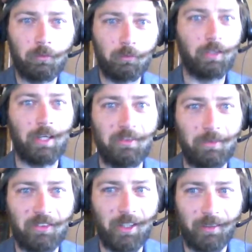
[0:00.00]
got some
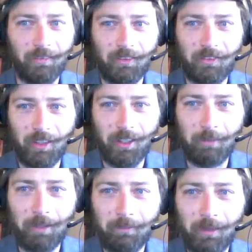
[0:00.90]
exciting things to come
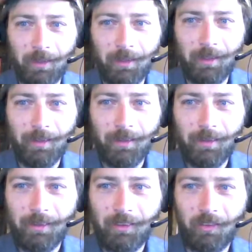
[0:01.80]
up.
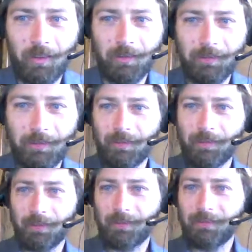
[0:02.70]
So,
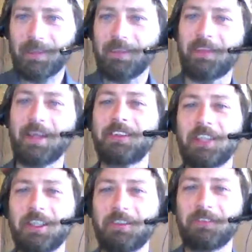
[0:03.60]
yeah, thank you,
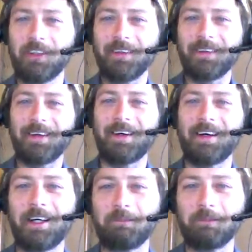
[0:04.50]
Jennifer.
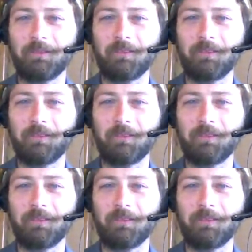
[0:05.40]
And